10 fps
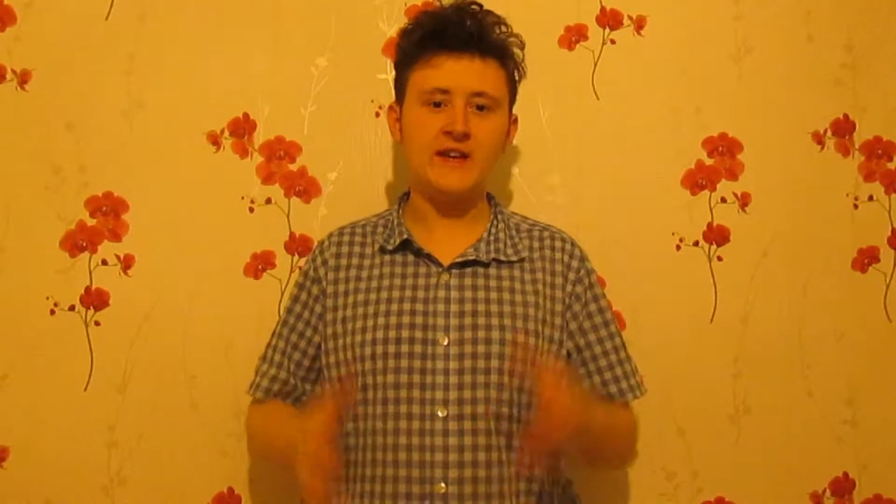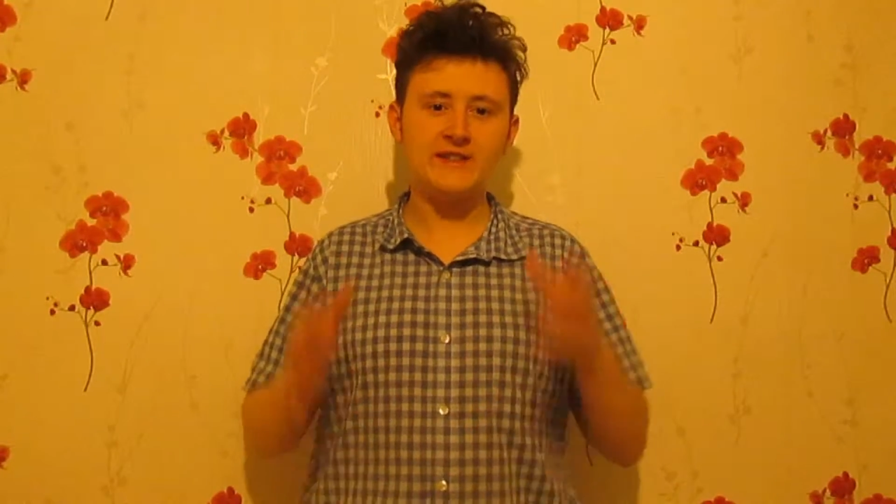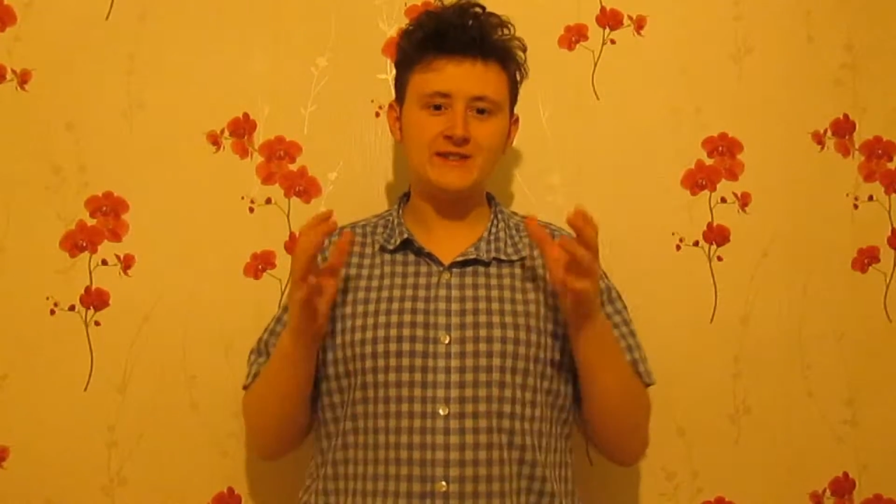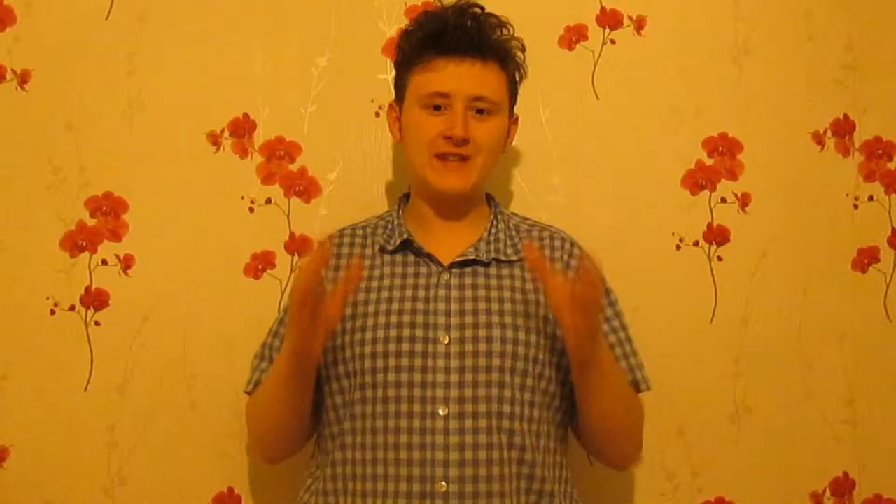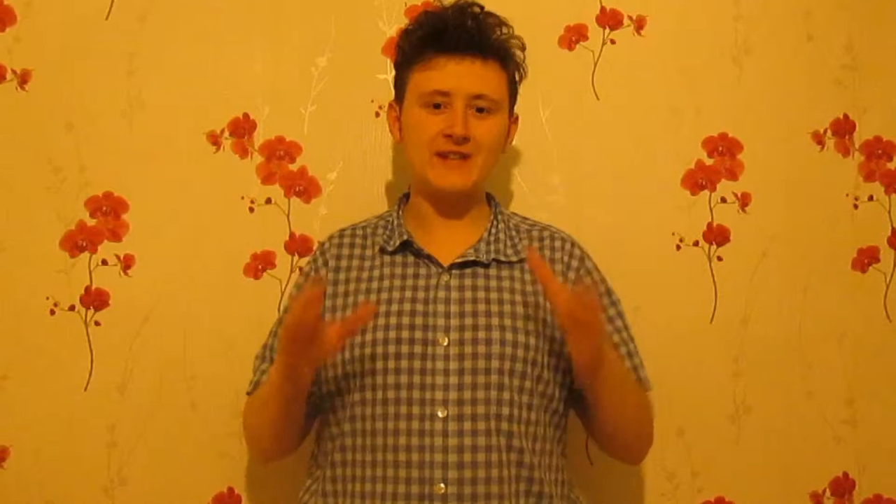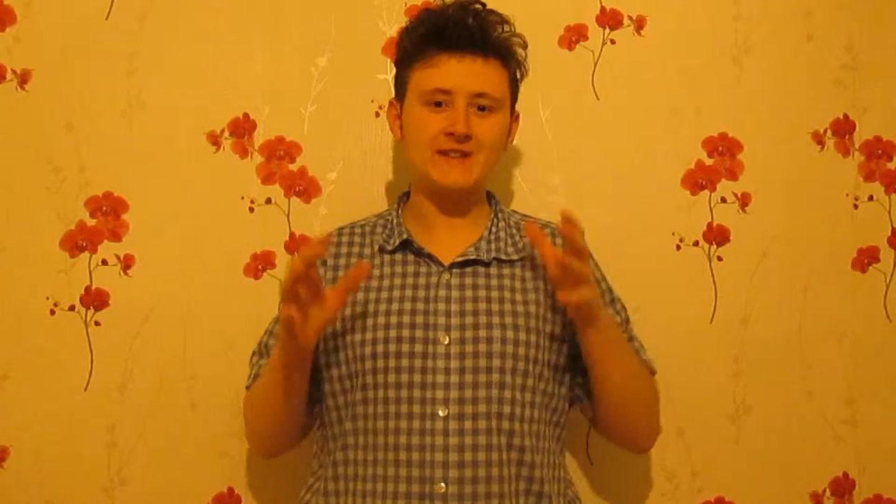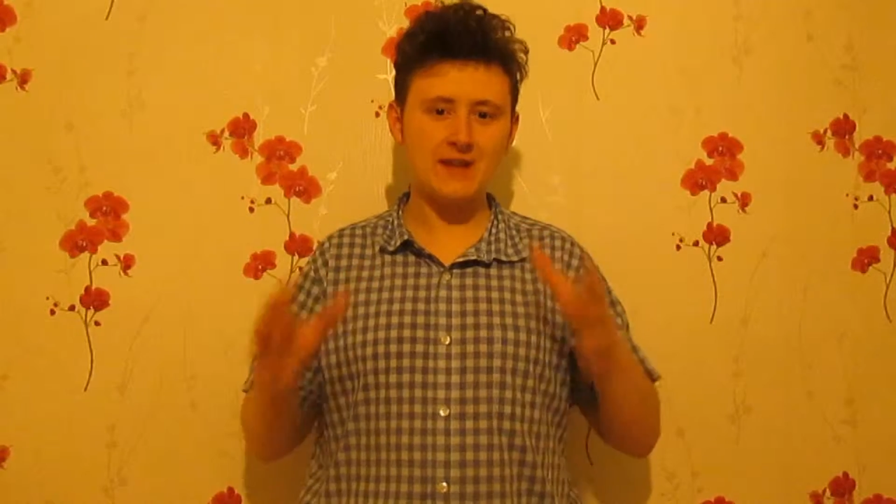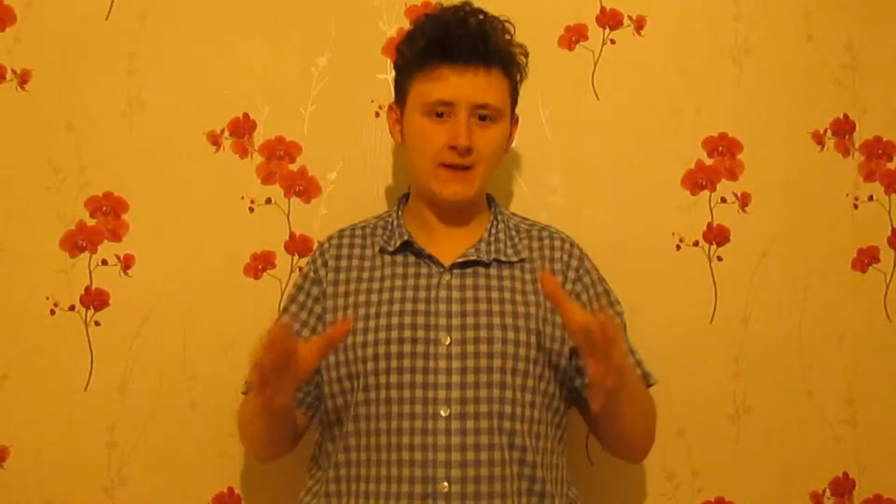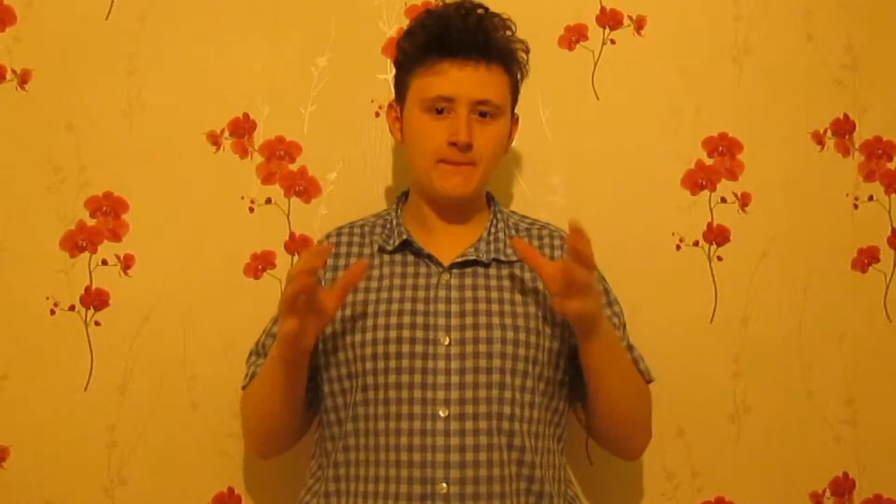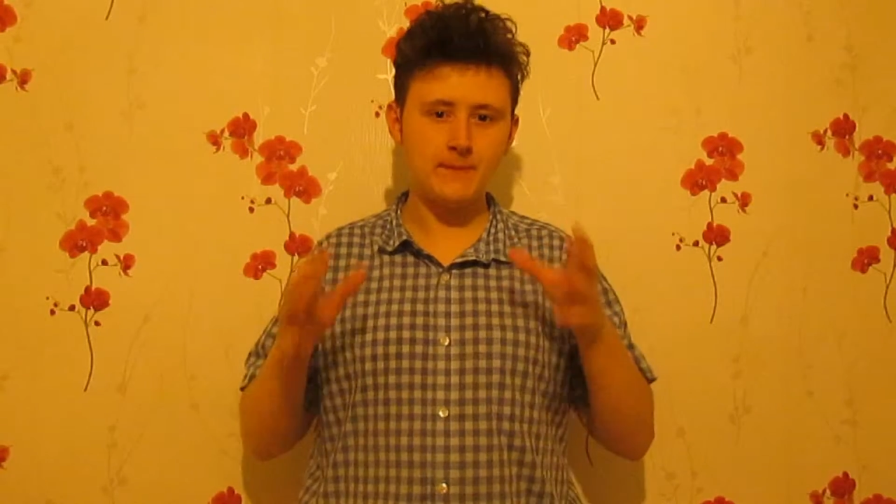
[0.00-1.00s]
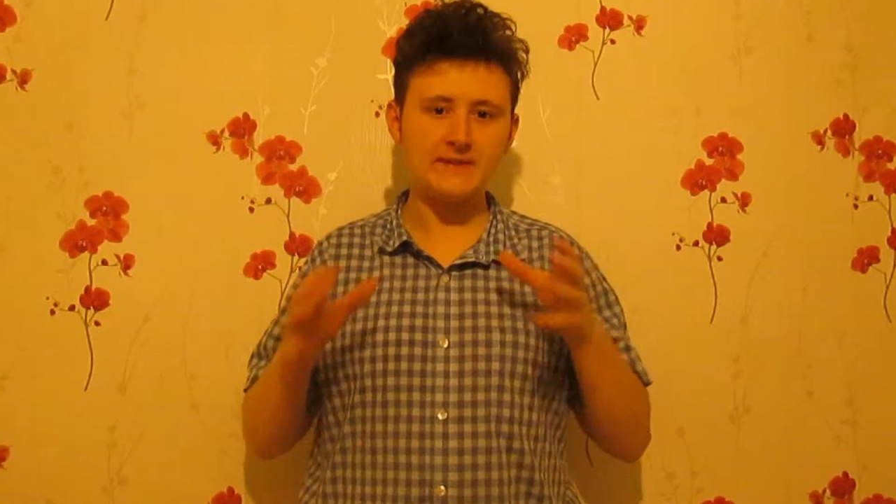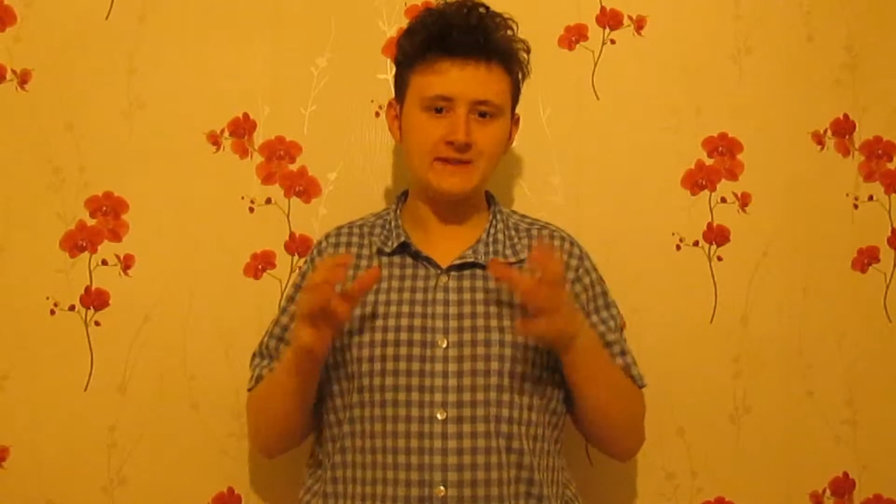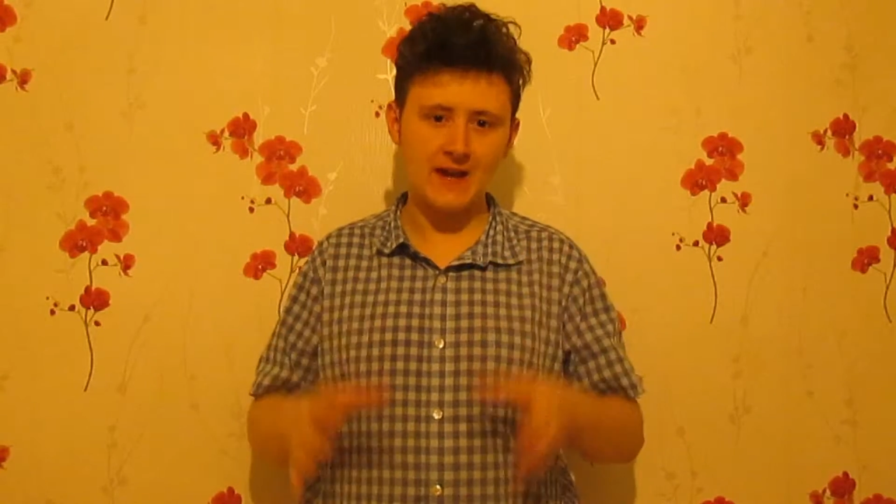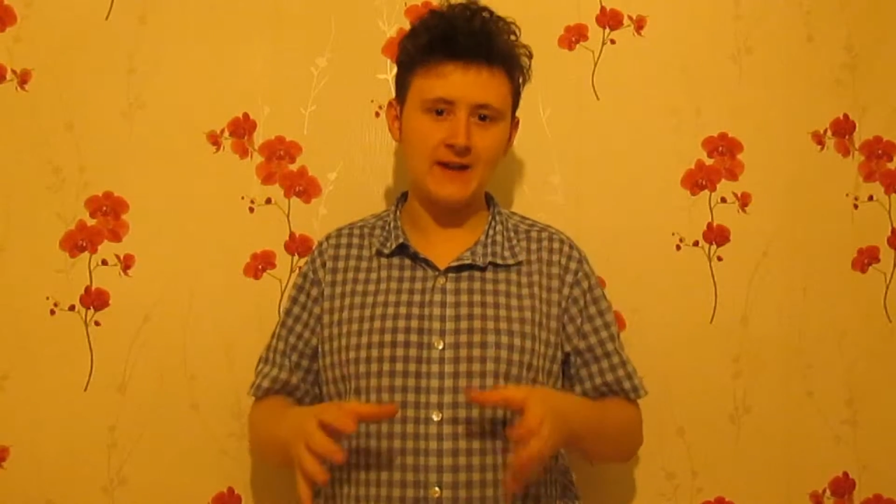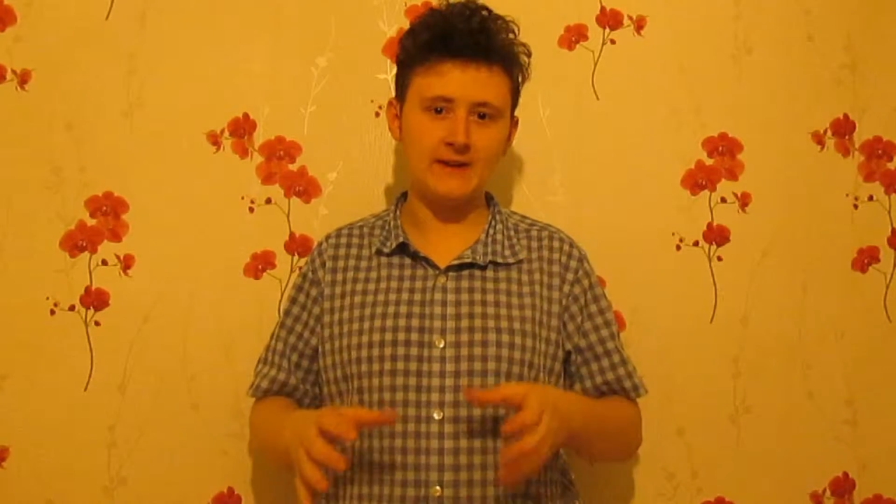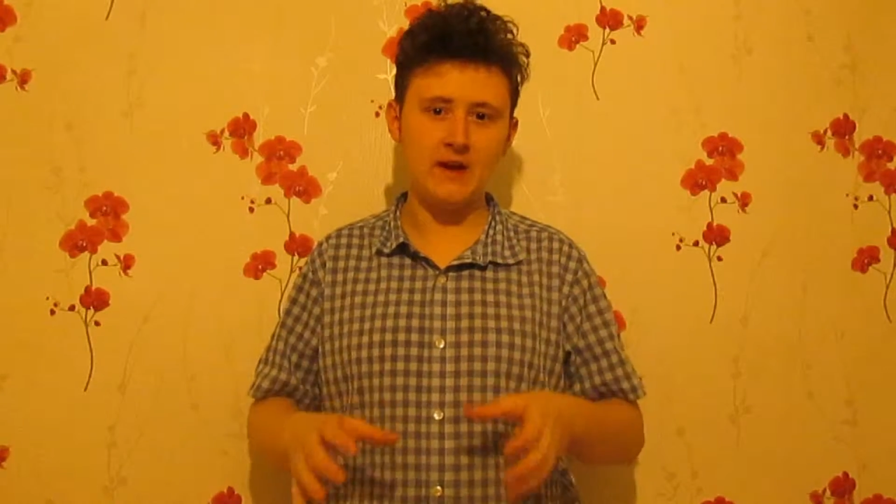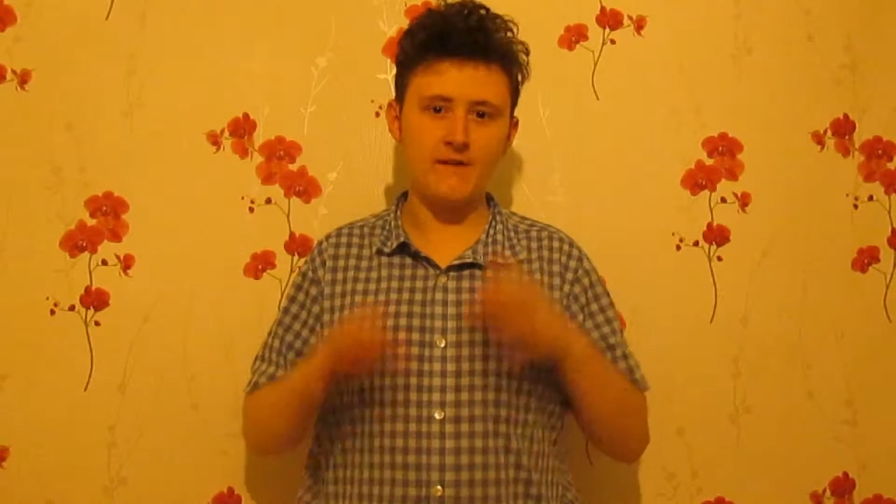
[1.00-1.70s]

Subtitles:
16%